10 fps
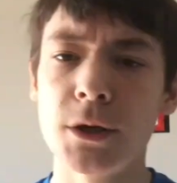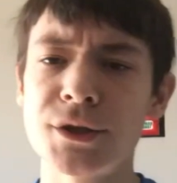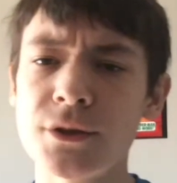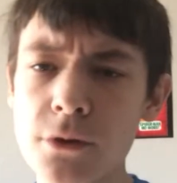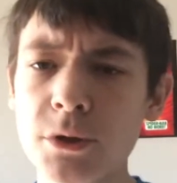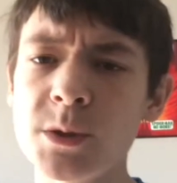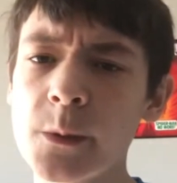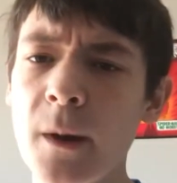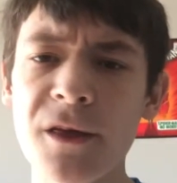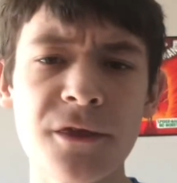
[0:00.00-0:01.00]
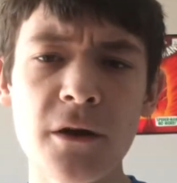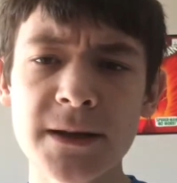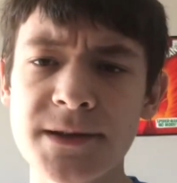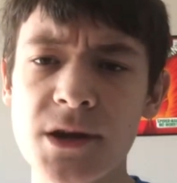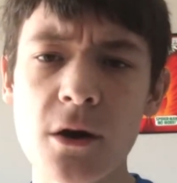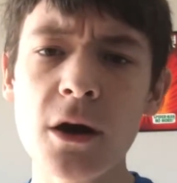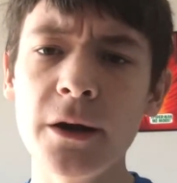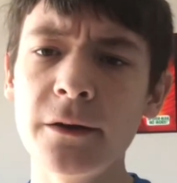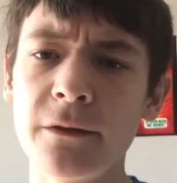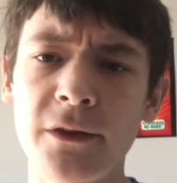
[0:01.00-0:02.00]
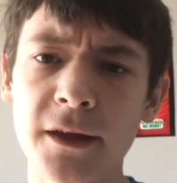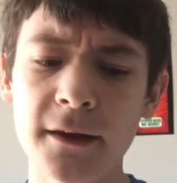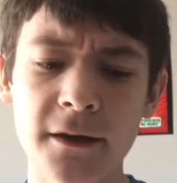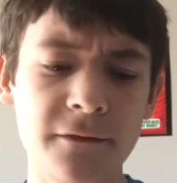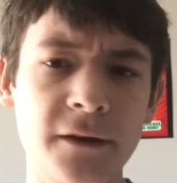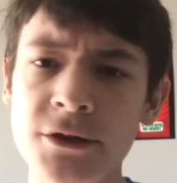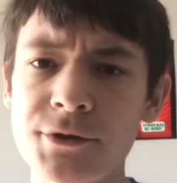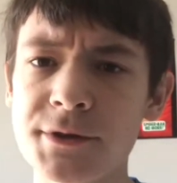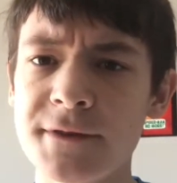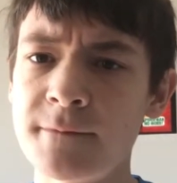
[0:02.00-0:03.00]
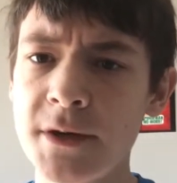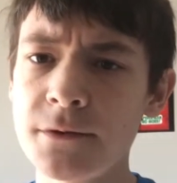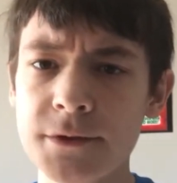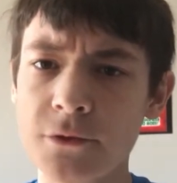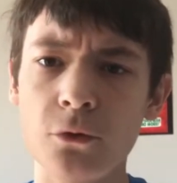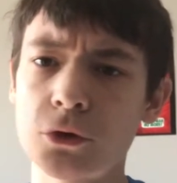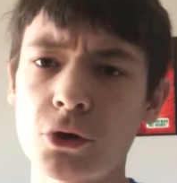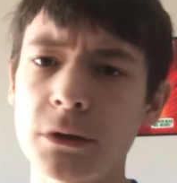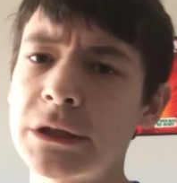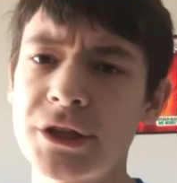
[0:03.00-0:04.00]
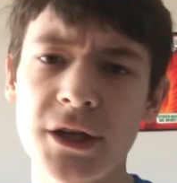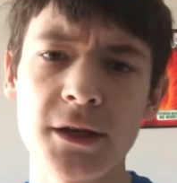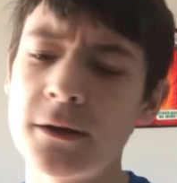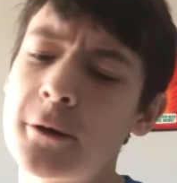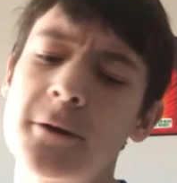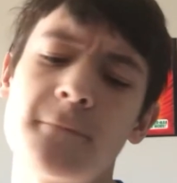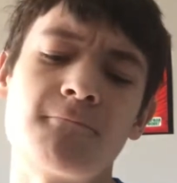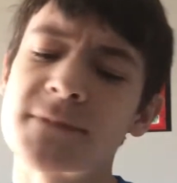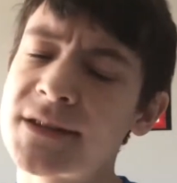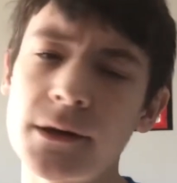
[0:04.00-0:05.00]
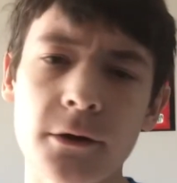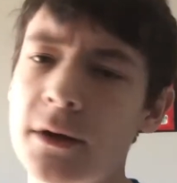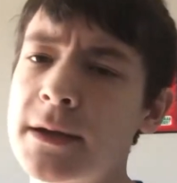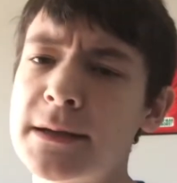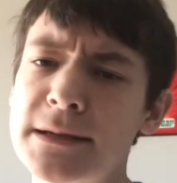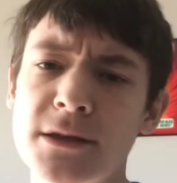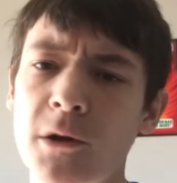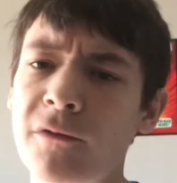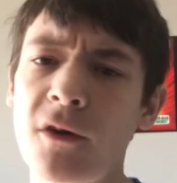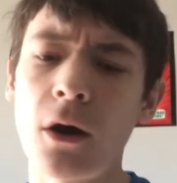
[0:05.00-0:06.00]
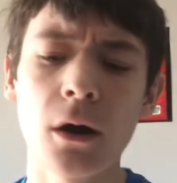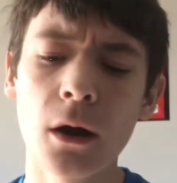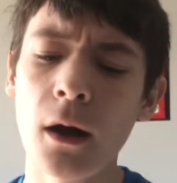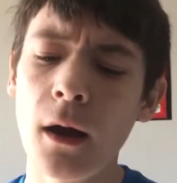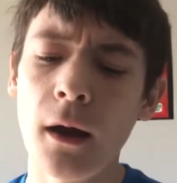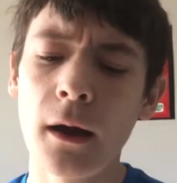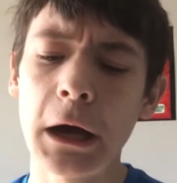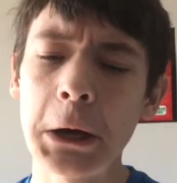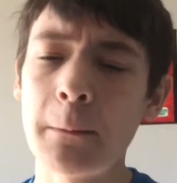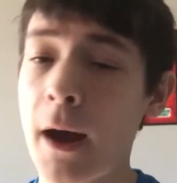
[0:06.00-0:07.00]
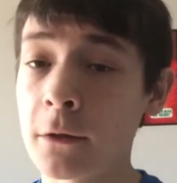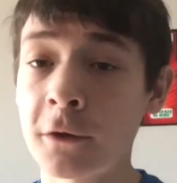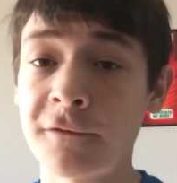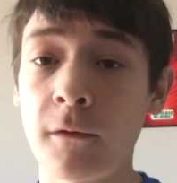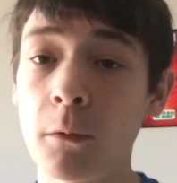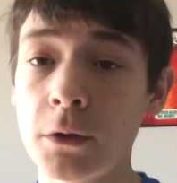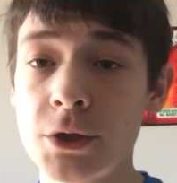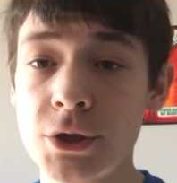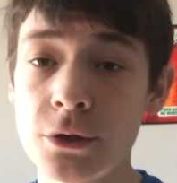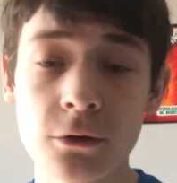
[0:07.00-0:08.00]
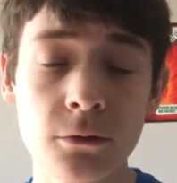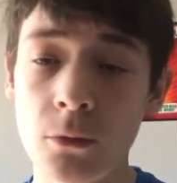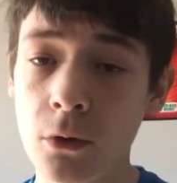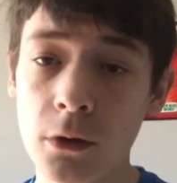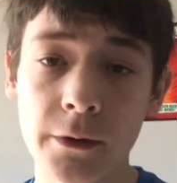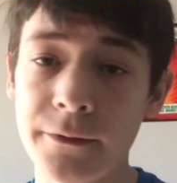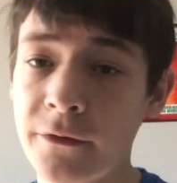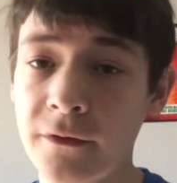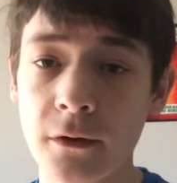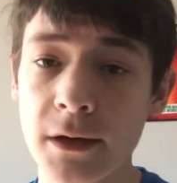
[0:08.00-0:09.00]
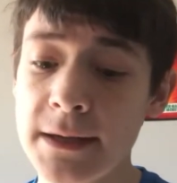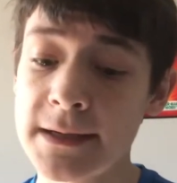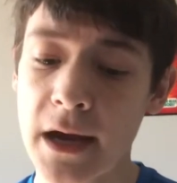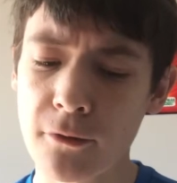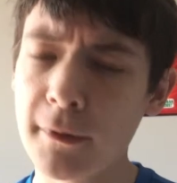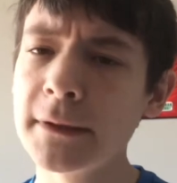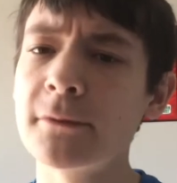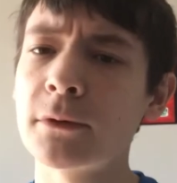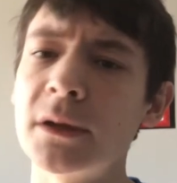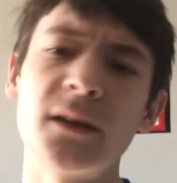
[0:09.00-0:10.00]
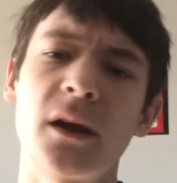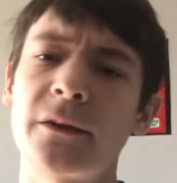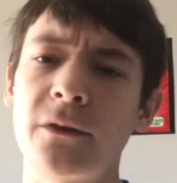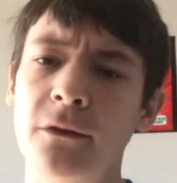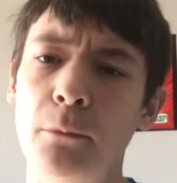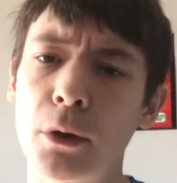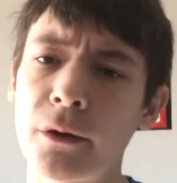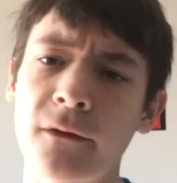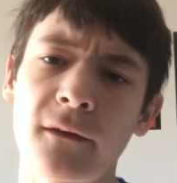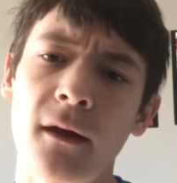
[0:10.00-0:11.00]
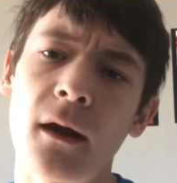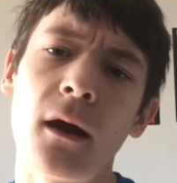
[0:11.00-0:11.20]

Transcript: So those were my thoughts on the Adventures of Middle School trilogy series so far. I look forward to more in the series. I really, really like these books.